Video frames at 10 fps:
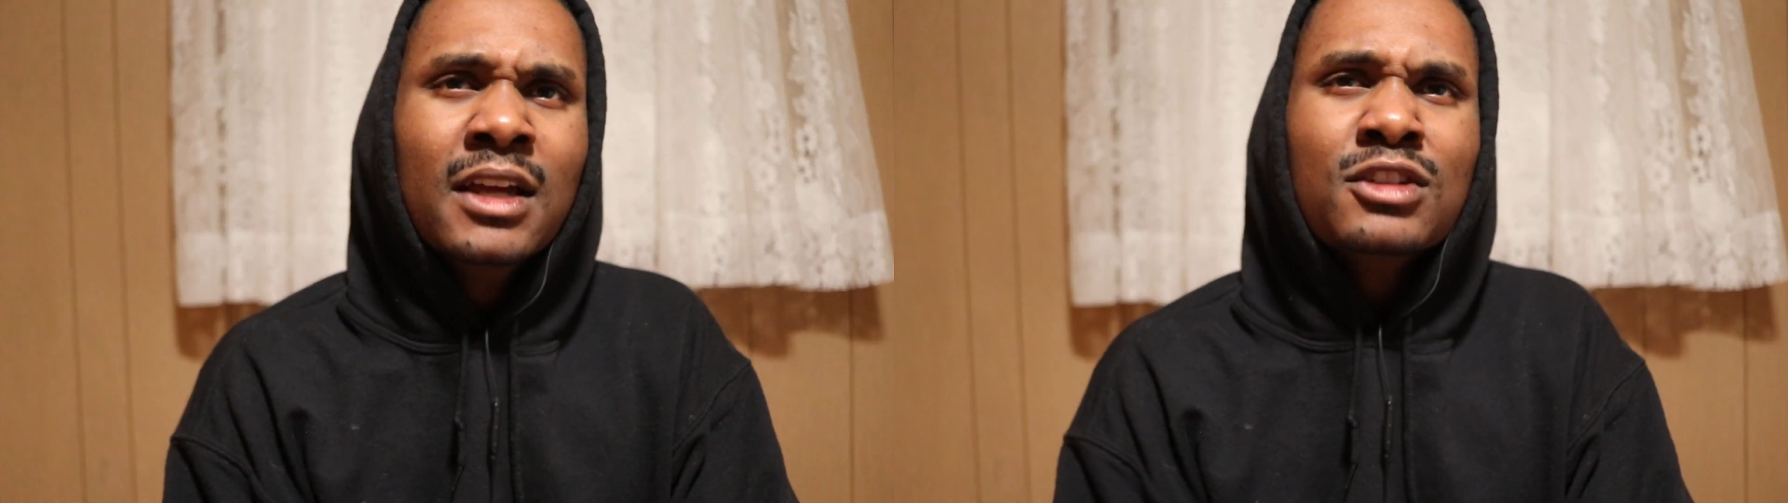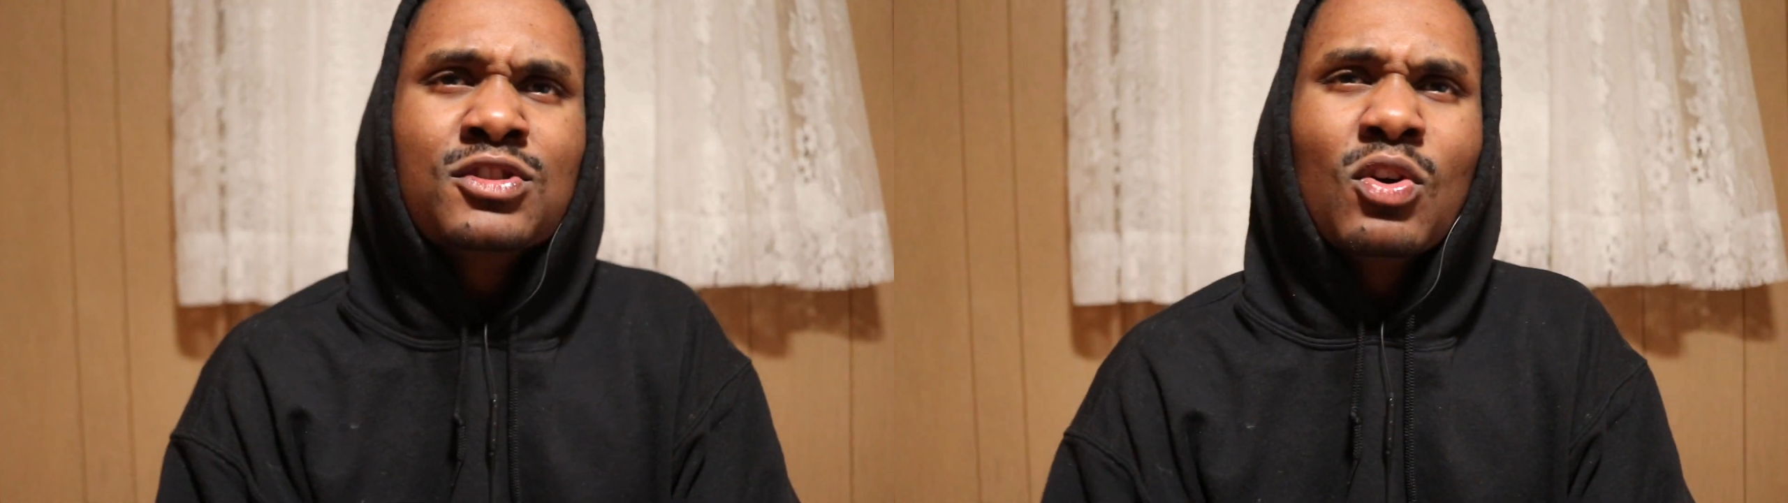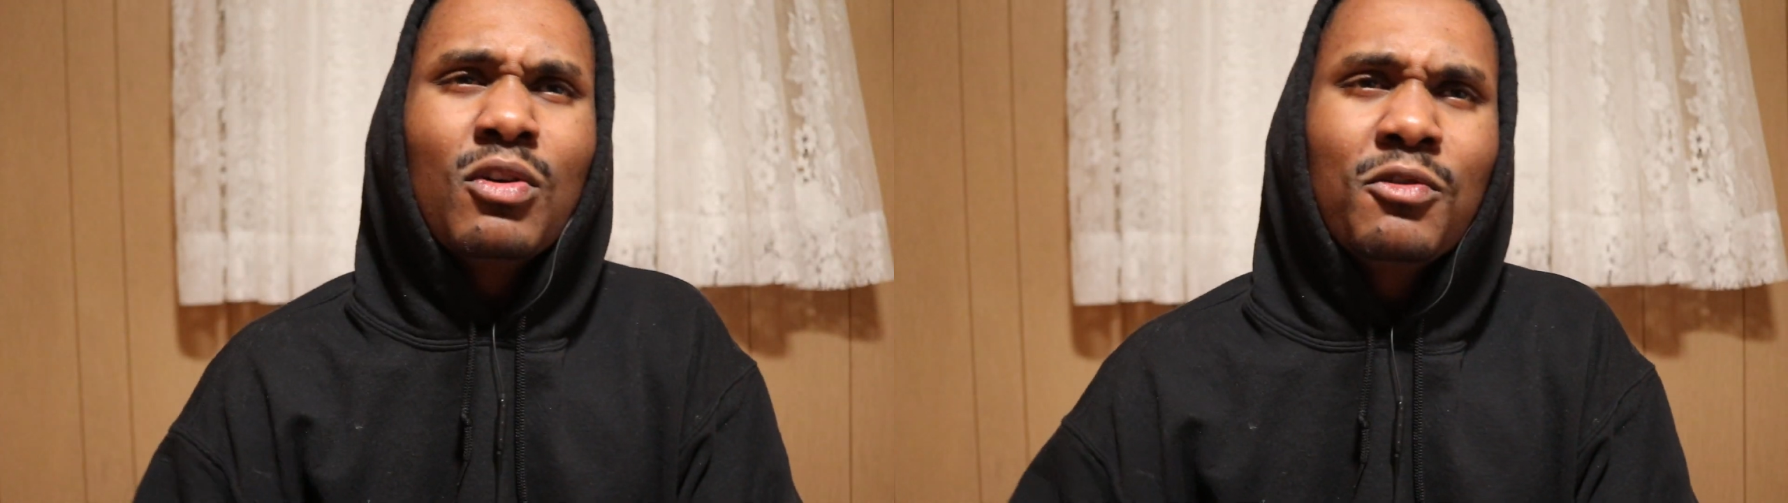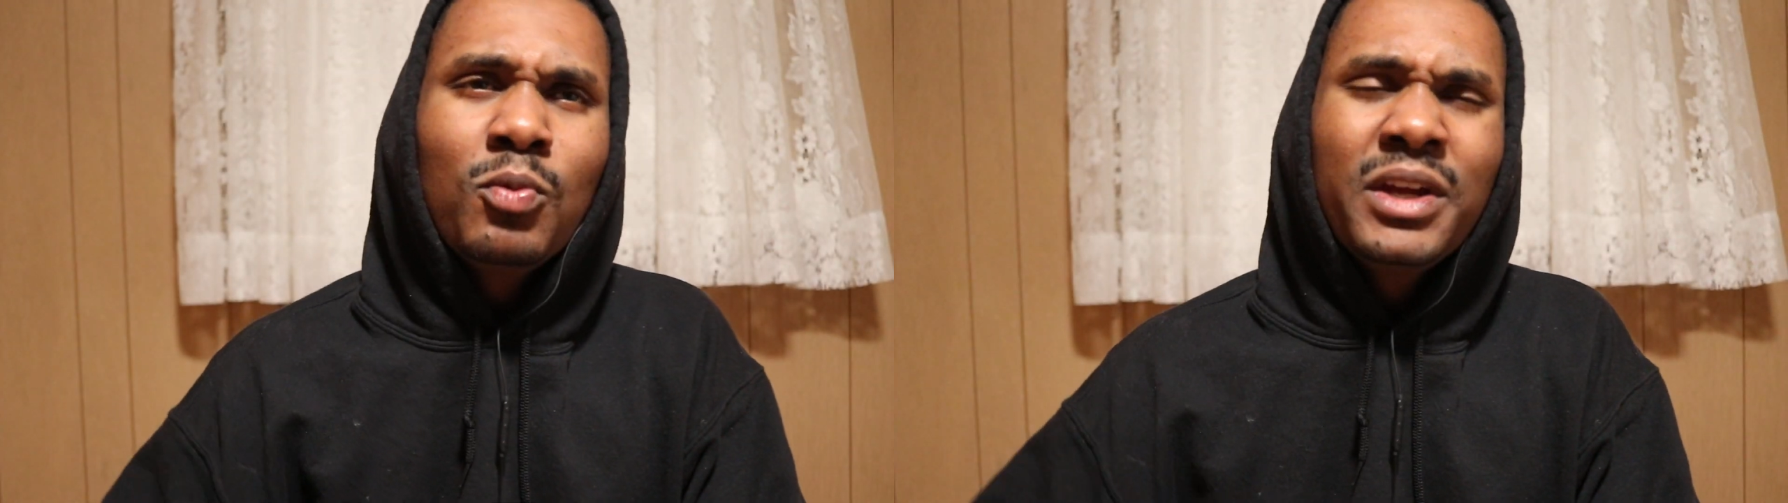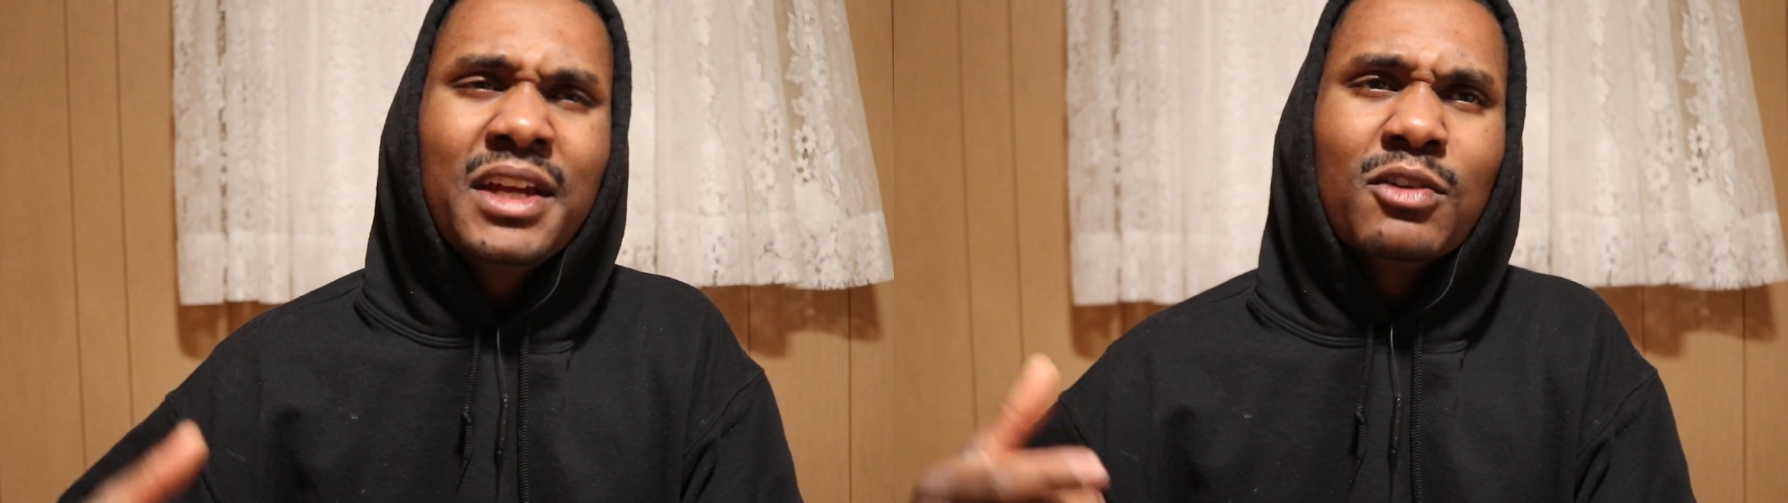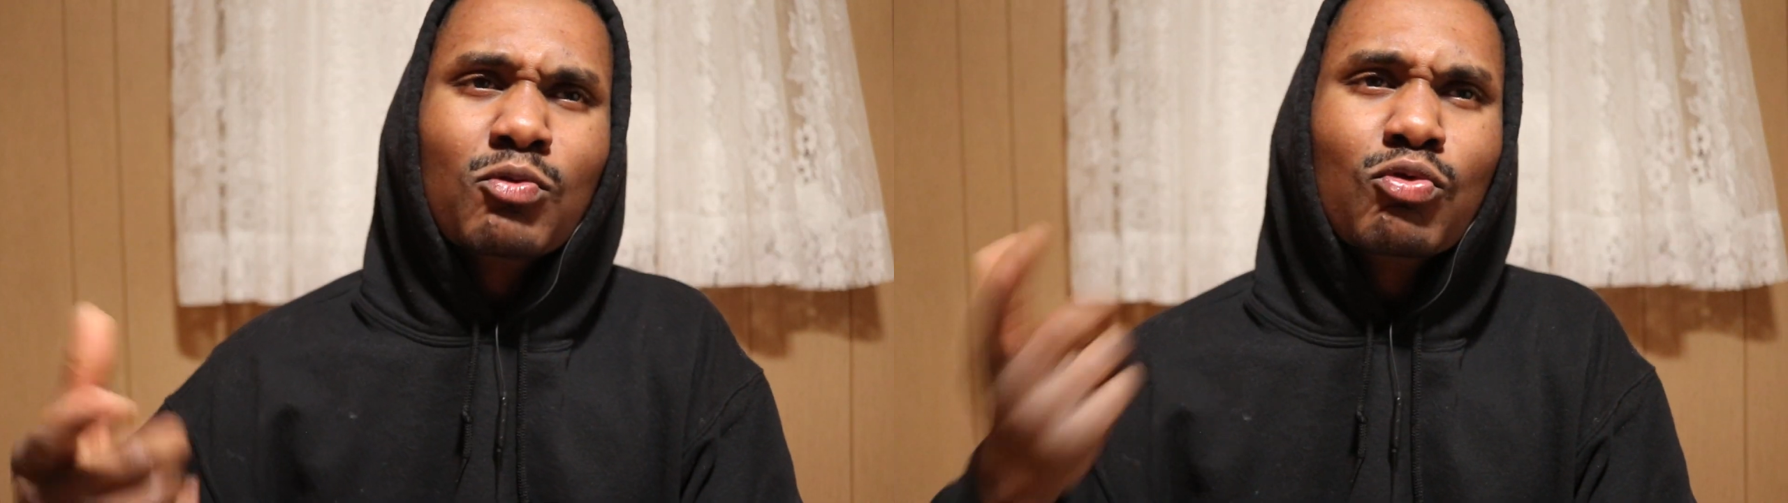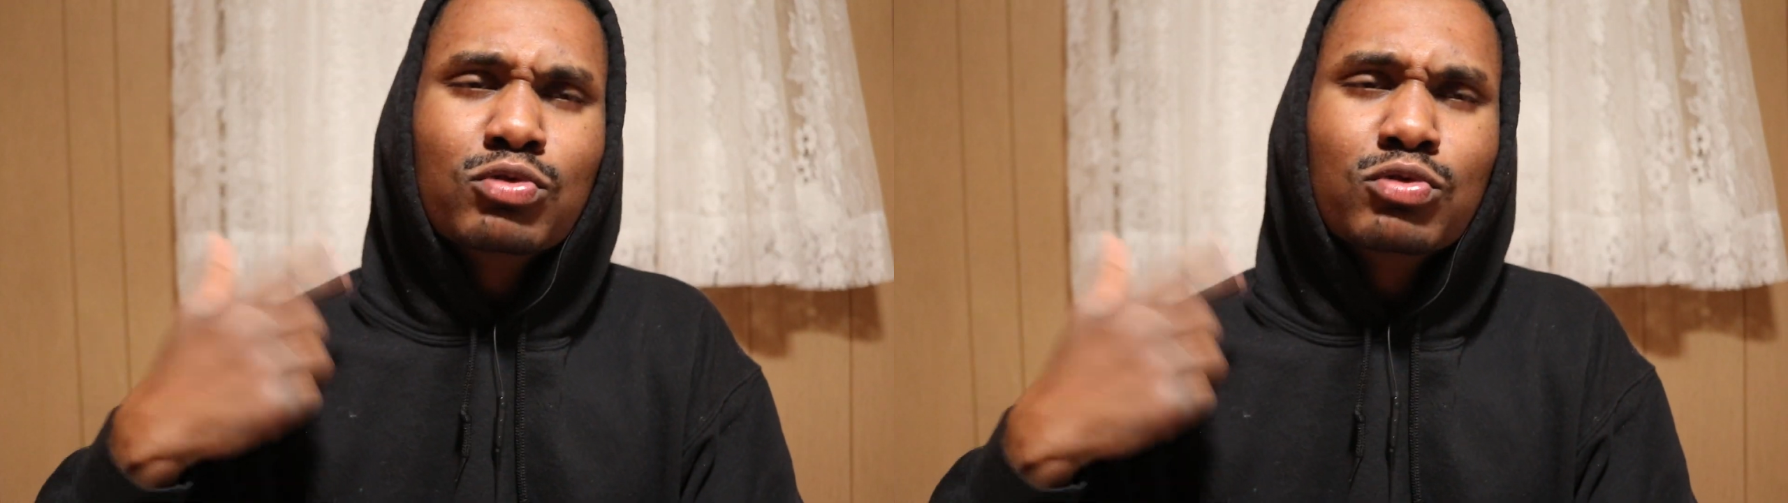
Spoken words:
So if we can